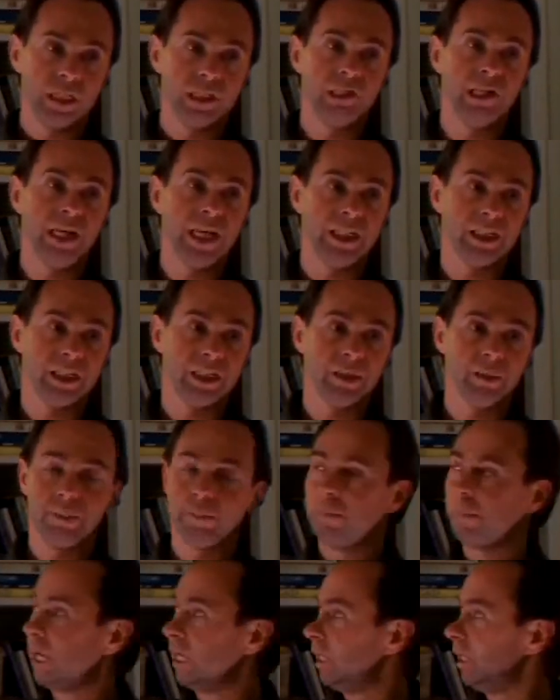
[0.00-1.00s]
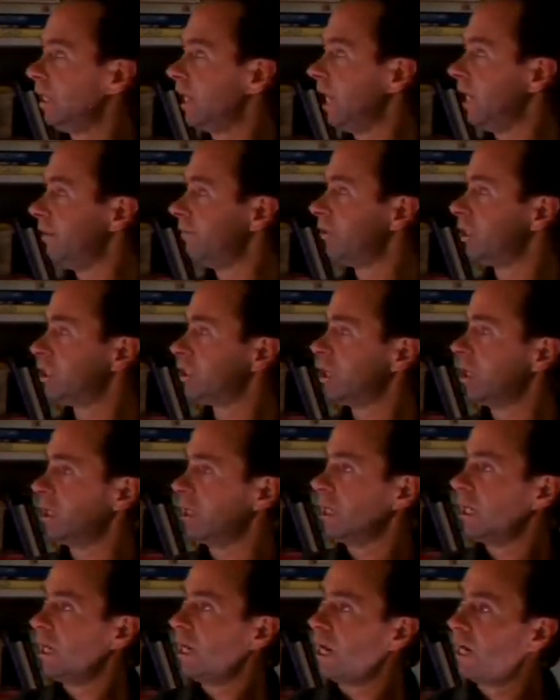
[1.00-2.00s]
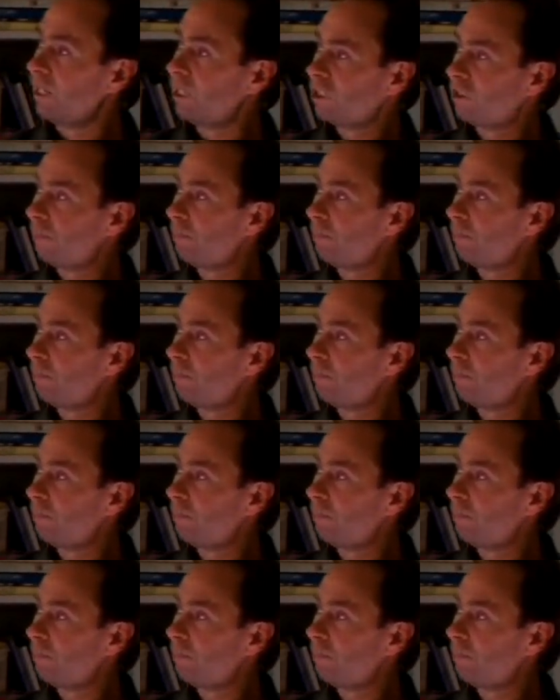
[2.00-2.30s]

is lit by the light of the sun and